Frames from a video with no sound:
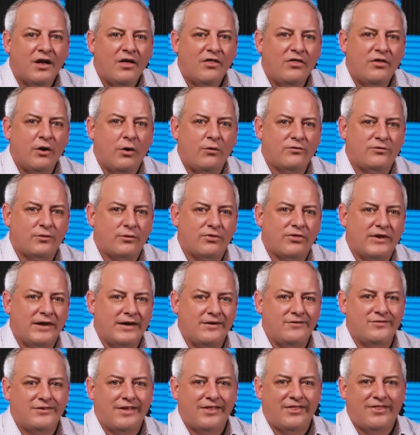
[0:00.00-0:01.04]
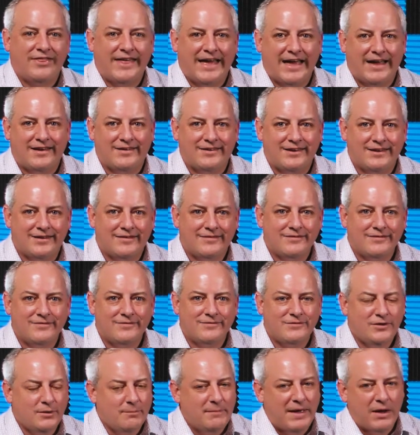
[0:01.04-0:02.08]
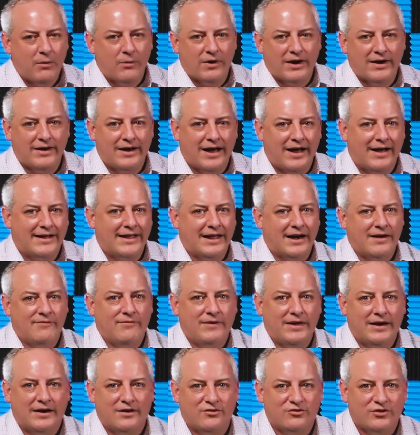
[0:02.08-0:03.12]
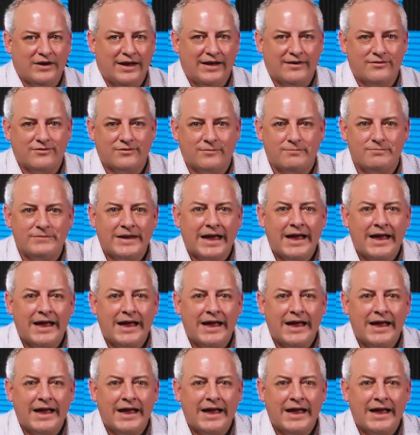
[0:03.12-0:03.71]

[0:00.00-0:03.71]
those are things that you may want to knock out if you get a chance.